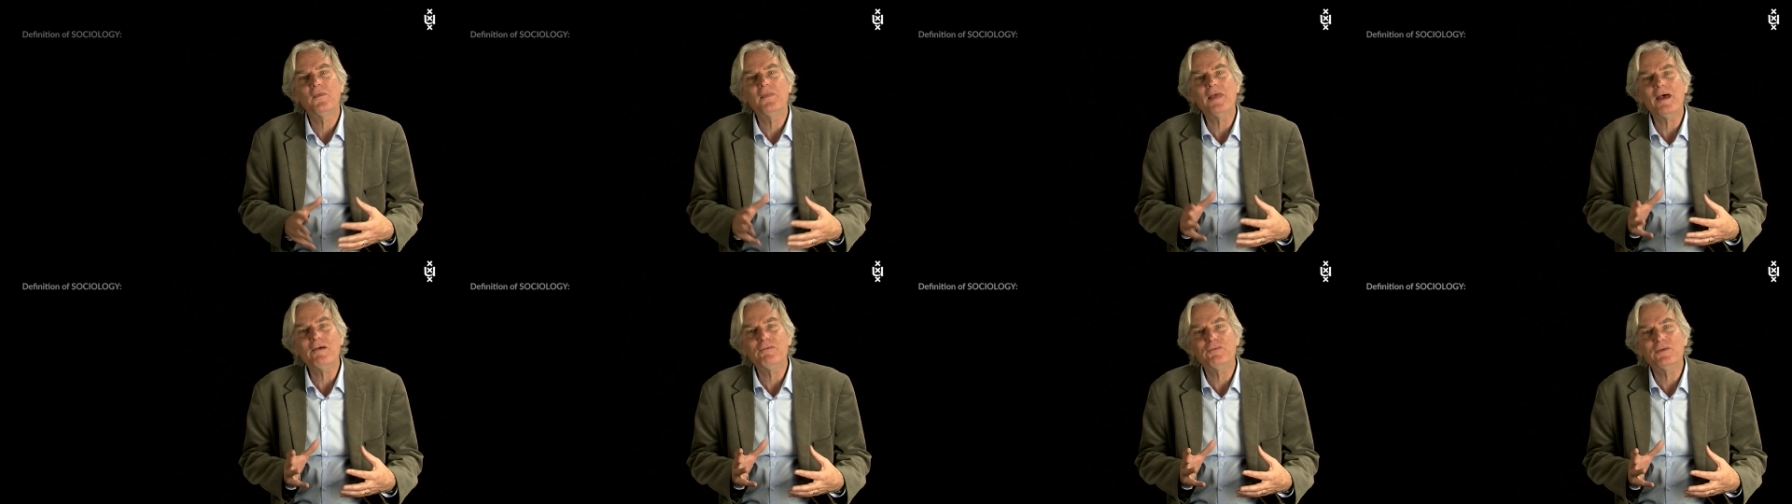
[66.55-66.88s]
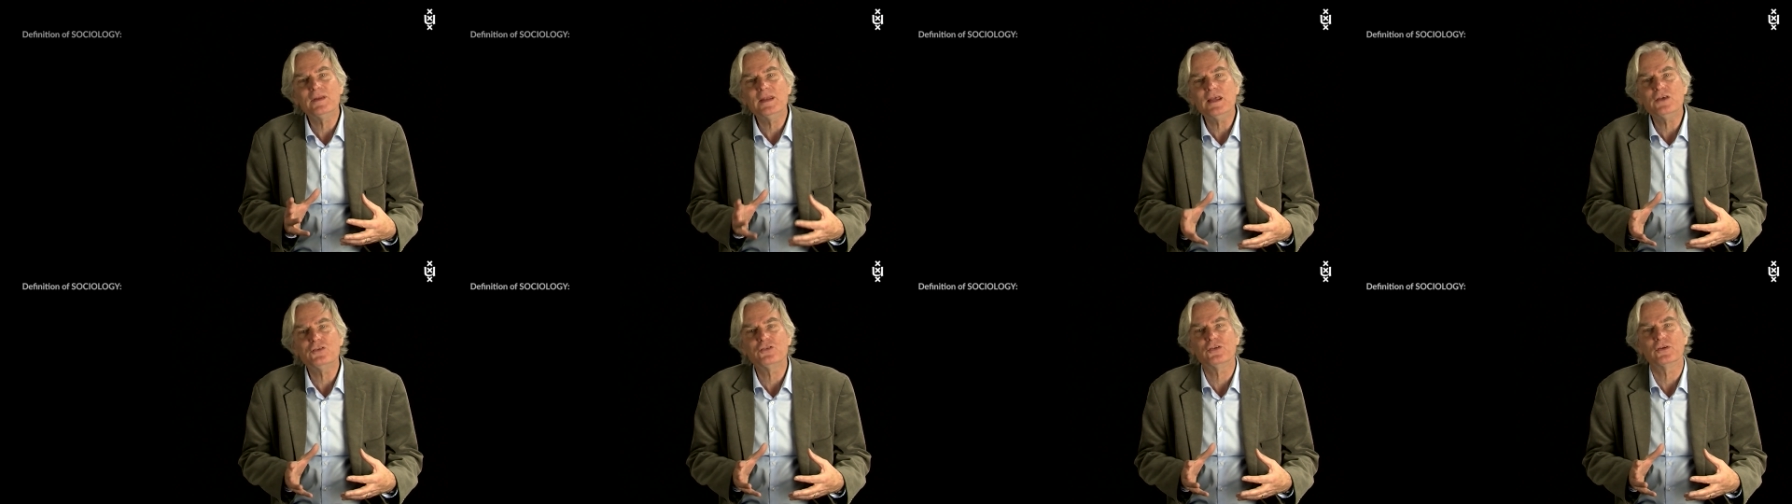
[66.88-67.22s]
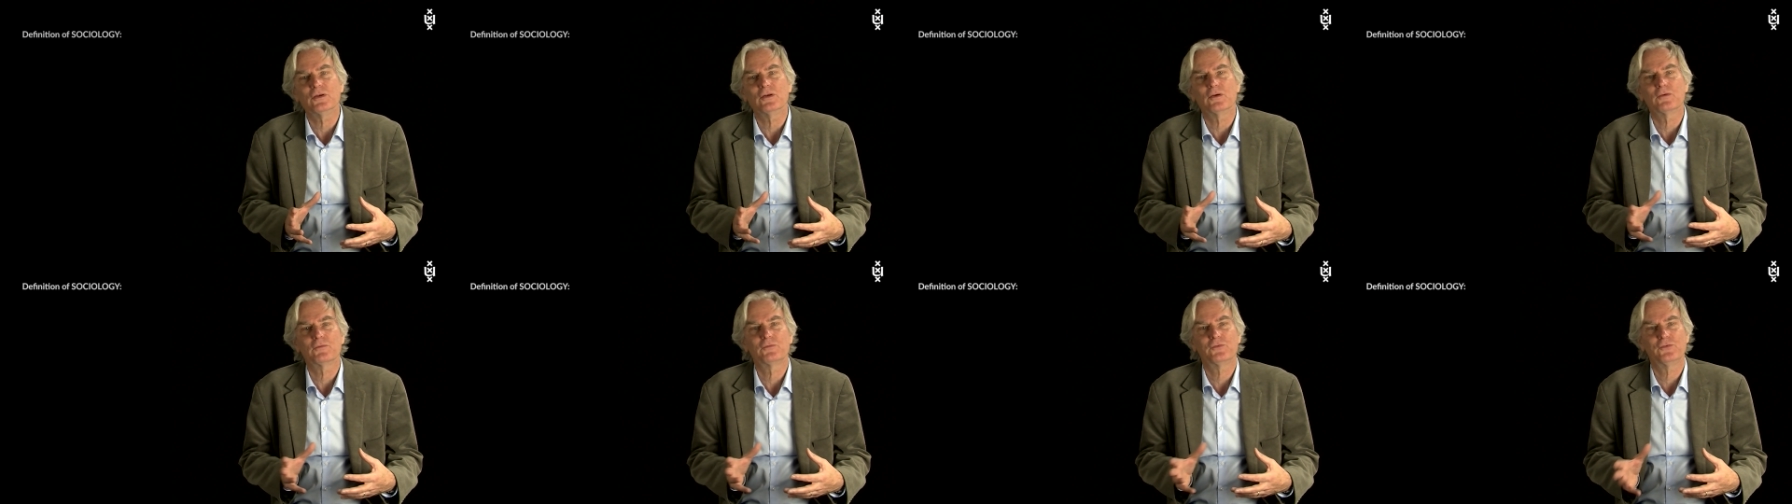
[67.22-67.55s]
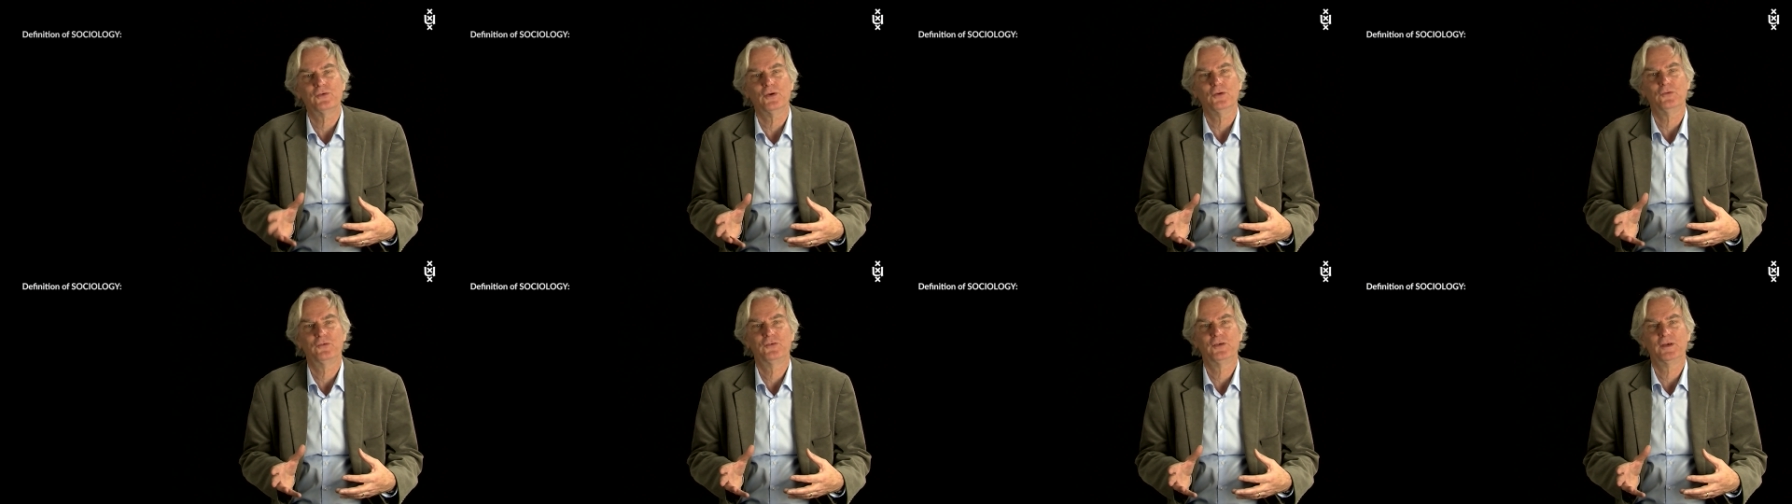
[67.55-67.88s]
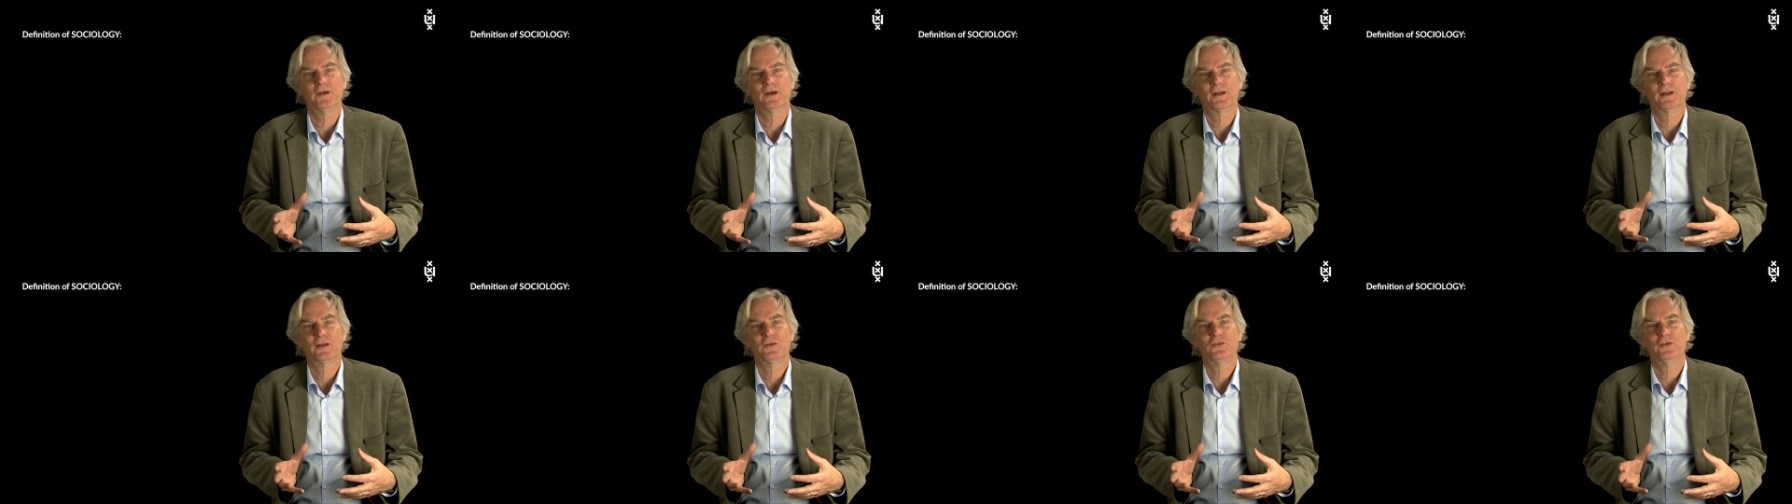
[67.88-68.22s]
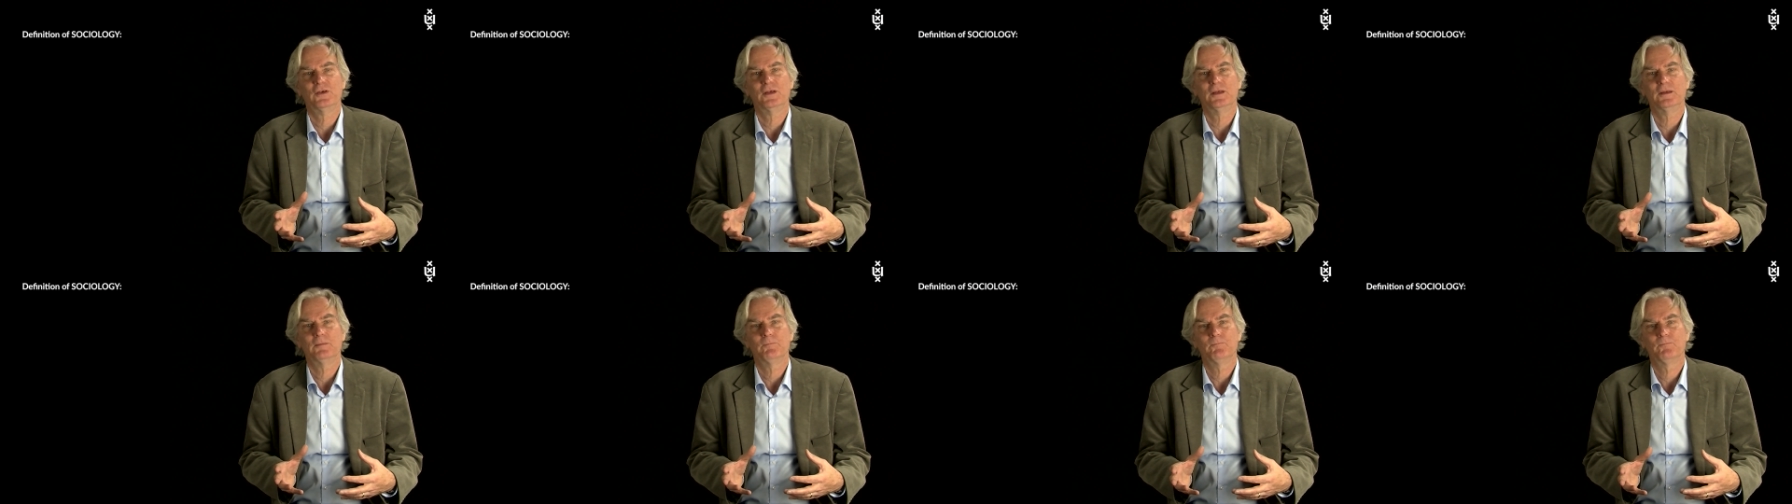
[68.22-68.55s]
definition of
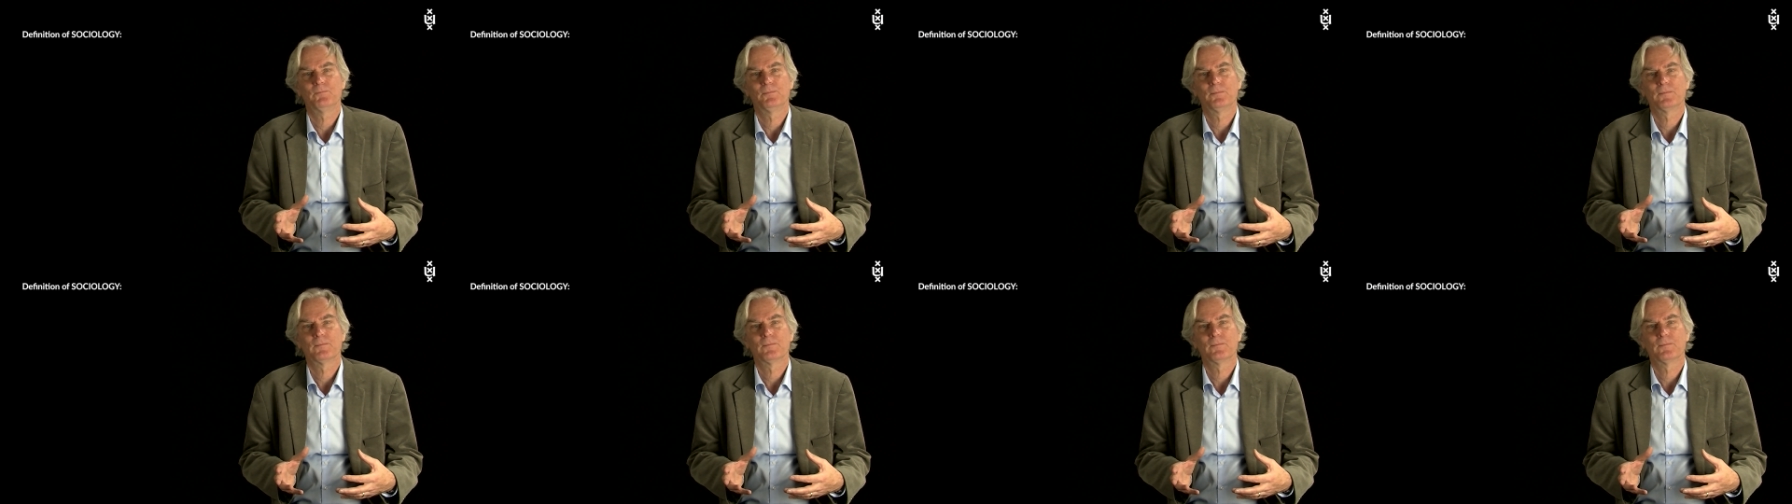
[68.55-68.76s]
sociology.